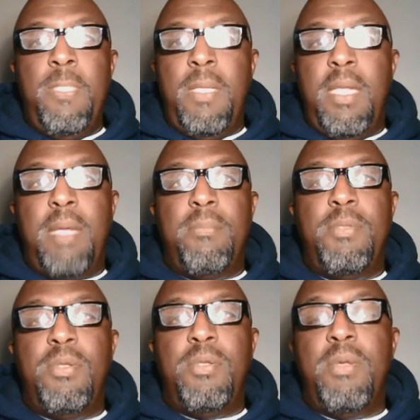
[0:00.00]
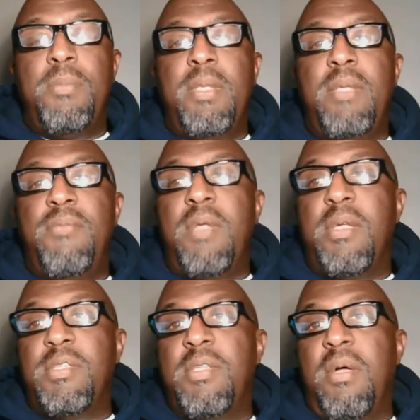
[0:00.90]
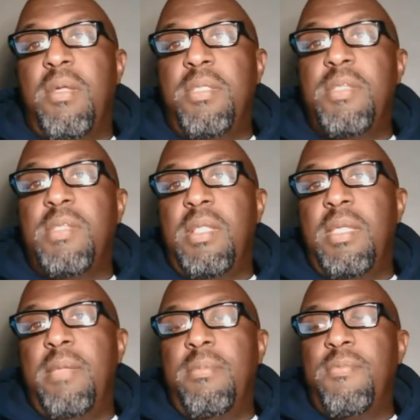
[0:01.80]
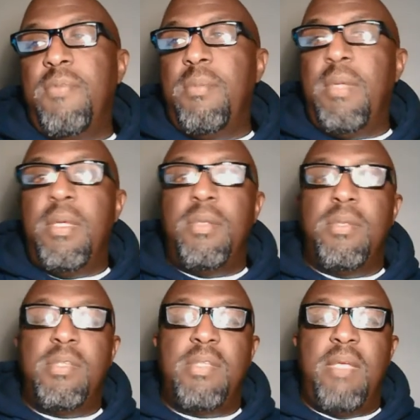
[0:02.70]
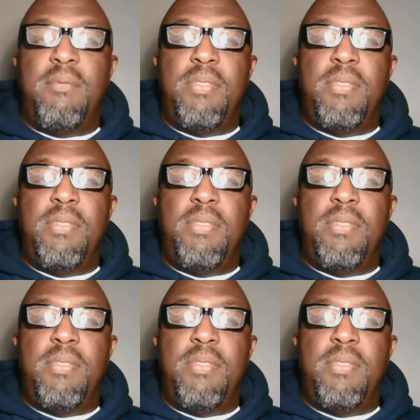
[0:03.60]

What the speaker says: And I'm sure many of y'all saw this clip from the 107th,